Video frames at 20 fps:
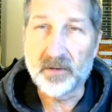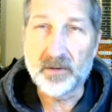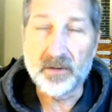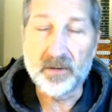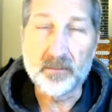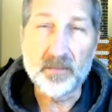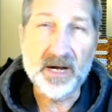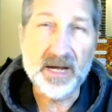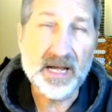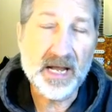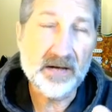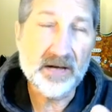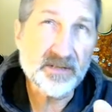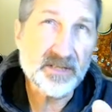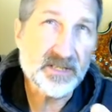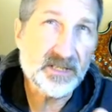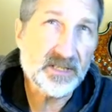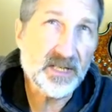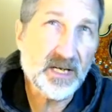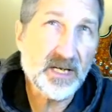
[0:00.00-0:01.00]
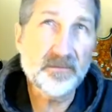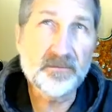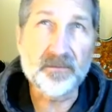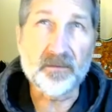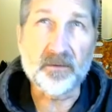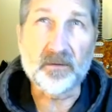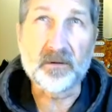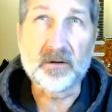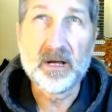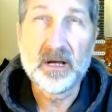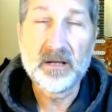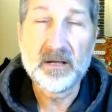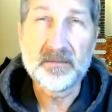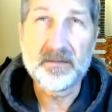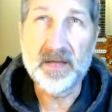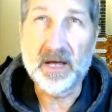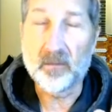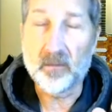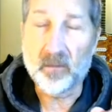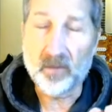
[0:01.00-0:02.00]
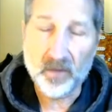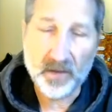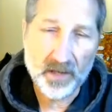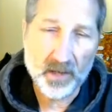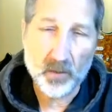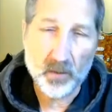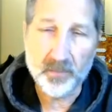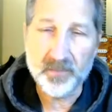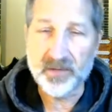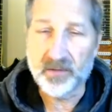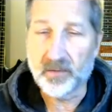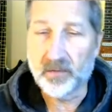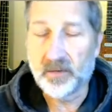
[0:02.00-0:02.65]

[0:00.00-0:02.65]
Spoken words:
You might have a cipher that will help you.